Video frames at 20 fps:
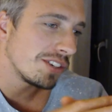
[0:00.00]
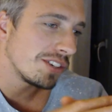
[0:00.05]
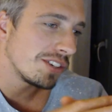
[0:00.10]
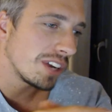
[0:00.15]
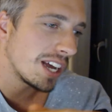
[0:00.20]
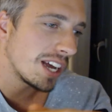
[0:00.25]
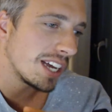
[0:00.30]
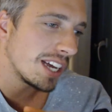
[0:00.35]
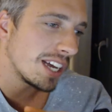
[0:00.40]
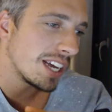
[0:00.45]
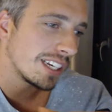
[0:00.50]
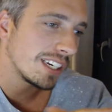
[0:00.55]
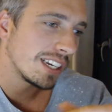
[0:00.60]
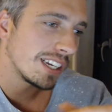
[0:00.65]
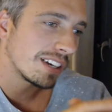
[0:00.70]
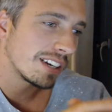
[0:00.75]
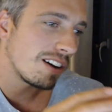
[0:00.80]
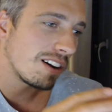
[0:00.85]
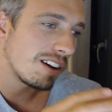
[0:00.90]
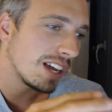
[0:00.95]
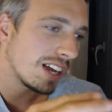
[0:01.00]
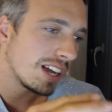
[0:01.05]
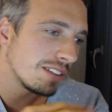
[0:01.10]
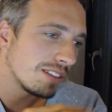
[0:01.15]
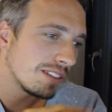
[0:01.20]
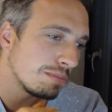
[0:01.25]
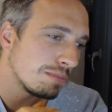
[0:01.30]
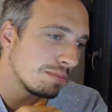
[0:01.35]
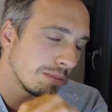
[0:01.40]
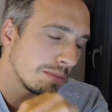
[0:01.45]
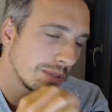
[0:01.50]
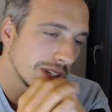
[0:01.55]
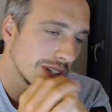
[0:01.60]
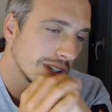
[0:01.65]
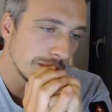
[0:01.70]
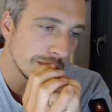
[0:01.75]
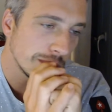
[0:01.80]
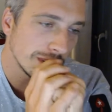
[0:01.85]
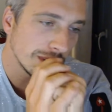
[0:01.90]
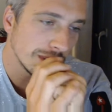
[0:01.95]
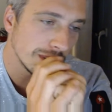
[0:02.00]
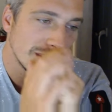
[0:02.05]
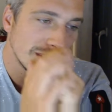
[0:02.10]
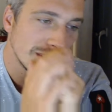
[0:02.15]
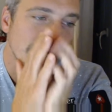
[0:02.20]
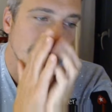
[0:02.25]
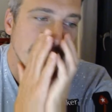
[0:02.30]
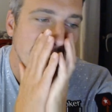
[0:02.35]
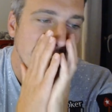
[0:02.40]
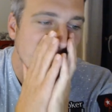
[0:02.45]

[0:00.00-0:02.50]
you like, and then call outs to people that people don't like.